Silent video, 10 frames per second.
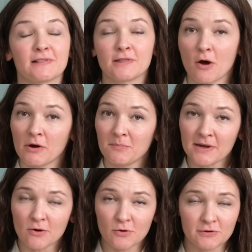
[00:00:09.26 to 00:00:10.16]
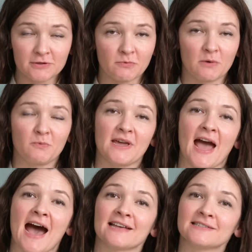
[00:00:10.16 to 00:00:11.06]
lo and behold, when we
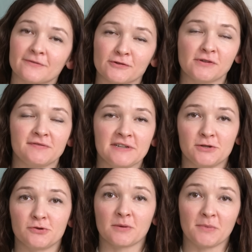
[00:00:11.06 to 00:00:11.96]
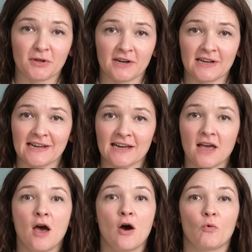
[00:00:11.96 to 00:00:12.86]
asked the Food 52 community
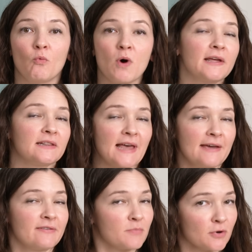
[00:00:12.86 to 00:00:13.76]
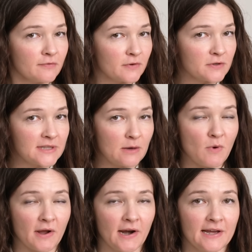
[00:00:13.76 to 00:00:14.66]
what life improvers they
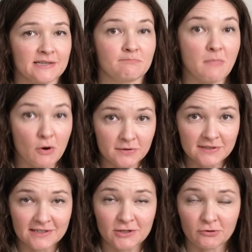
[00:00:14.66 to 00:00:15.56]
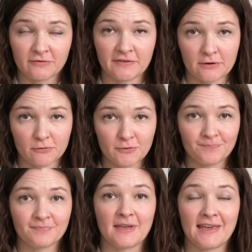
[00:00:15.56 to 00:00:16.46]
wanted us most to
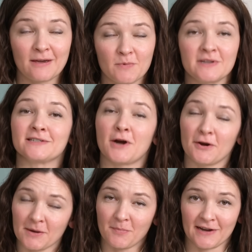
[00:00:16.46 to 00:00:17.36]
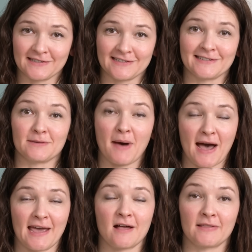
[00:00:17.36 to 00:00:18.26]
review, it was garlic presses
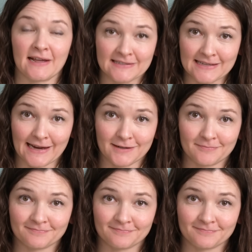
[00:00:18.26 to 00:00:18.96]
by a landslide.